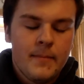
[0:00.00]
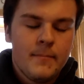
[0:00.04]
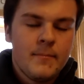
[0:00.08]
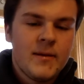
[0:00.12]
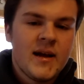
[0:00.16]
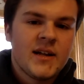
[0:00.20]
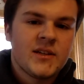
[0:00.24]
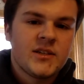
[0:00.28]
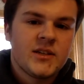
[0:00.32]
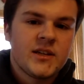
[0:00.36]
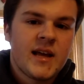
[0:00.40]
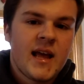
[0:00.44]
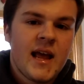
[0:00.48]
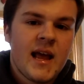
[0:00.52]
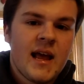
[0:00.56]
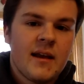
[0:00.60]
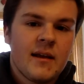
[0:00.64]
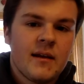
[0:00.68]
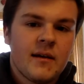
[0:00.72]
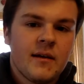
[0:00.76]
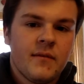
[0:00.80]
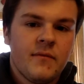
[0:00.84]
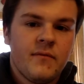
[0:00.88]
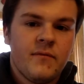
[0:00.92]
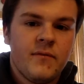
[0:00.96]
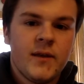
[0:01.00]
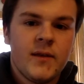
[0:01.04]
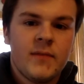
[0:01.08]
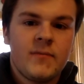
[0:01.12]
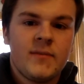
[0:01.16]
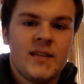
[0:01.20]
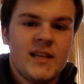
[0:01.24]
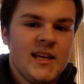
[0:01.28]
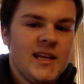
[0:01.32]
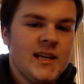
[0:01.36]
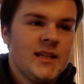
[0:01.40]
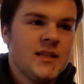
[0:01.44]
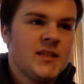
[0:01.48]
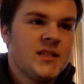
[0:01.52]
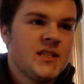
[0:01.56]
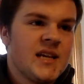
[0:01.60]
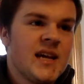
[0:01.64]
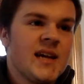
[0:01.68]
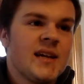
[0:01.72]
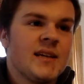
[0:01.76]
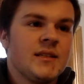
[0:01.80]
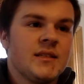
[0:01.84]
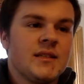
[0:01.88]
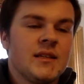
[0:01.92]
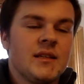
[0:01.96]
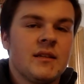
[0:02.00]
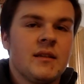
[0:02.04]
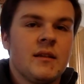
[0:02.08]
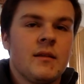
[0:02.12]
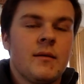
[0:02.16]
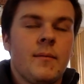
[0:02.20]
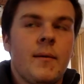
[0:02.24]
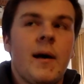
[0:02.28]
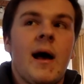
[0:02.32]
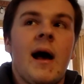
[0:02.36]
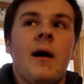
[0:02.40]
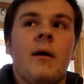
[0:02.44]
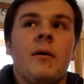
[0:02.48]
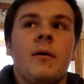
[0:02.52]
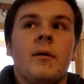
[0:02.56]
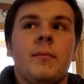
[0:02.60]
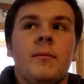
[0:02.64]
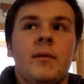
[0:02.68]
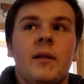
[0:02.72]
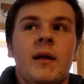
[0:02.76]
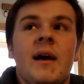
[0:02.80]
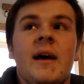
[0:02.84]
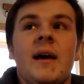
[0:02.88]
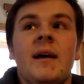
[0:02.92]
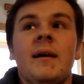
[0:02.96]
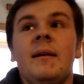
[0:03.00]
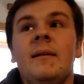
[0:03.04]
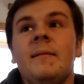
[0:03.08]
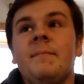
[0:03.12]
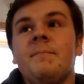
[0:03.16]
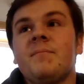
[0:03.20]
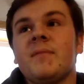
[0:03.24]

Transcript: Patrick Kane, a good 15 seconds into the power play.